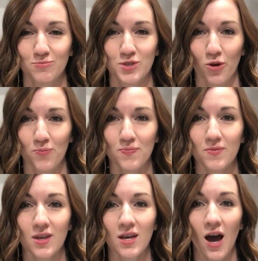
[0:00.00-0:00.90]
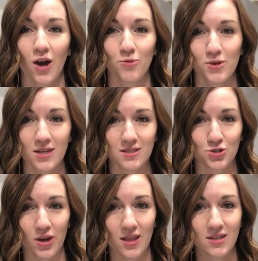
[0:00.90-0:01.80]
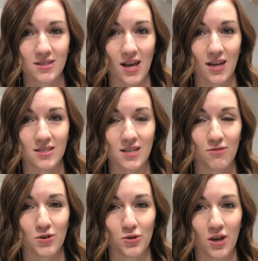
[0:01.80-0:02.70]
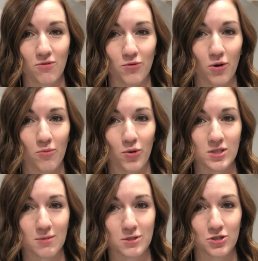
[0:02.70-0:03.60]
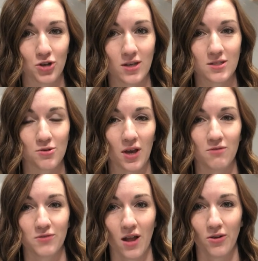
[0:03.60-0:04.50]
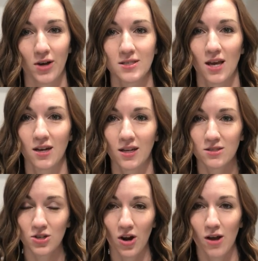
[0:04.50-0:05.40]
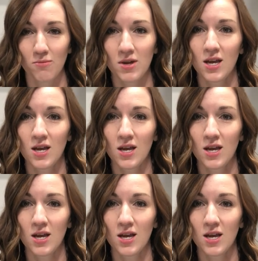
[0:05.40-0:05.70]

So I hope you guys enjoyed this, and if you're looking for more tips and tricks, you can follow us on Instagram